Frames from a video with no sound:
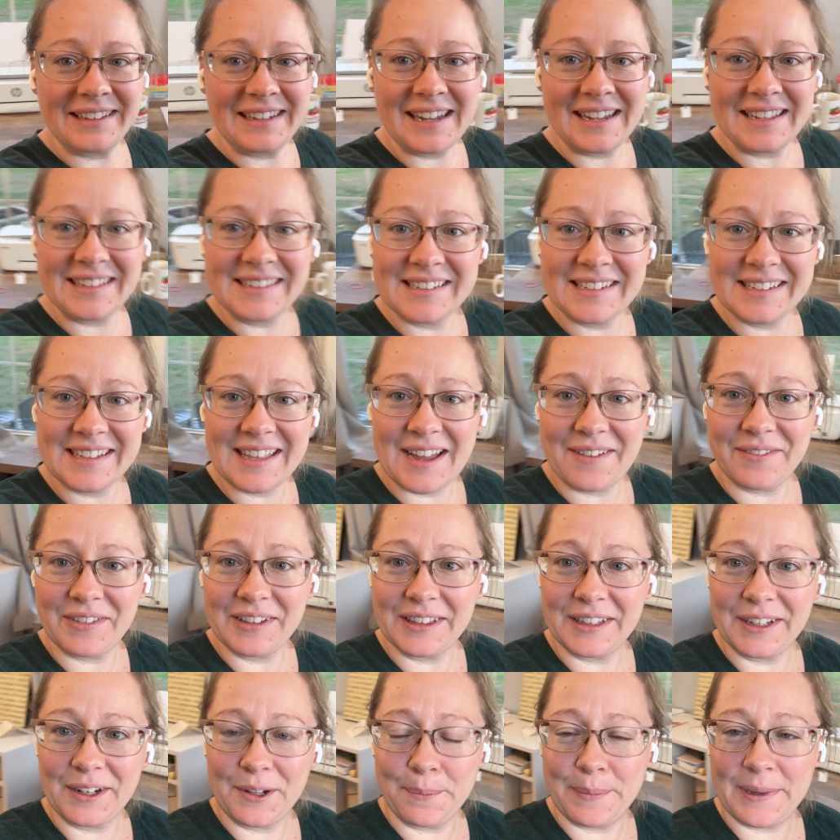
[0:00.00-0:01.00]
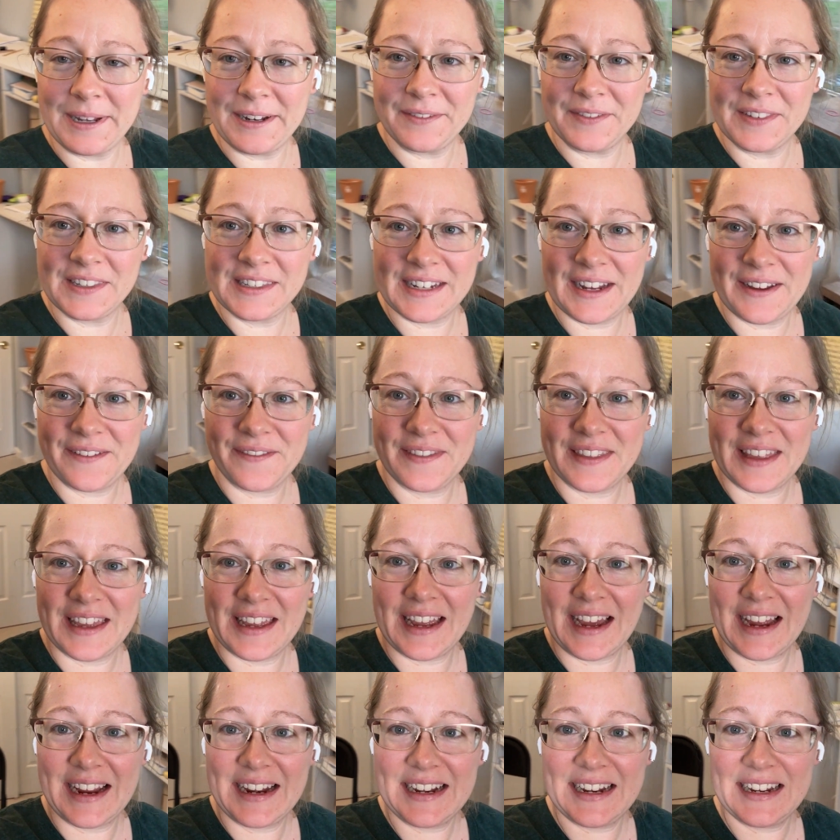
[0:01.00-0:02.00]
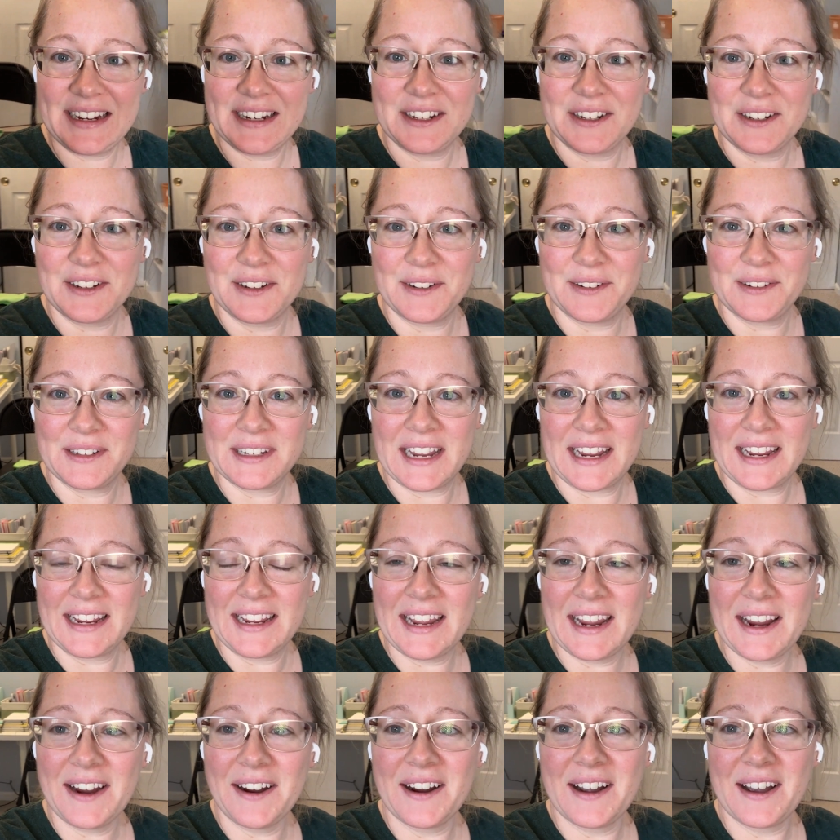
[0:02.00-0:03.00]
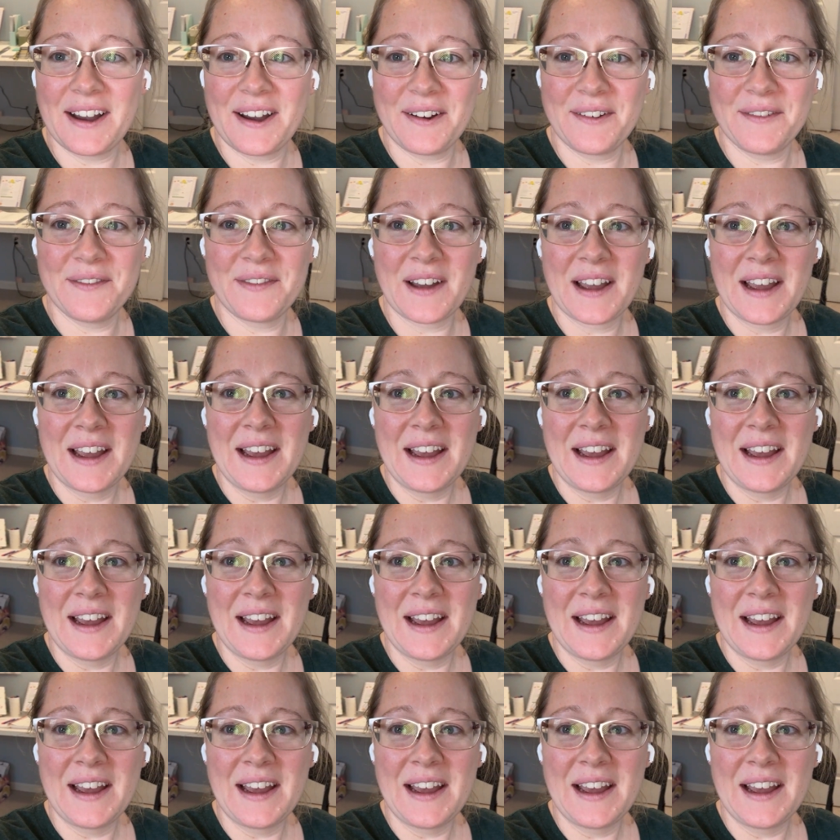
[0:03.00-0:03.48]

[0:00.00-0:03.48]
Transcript: I still have a little bit of stuff that I need to take care of,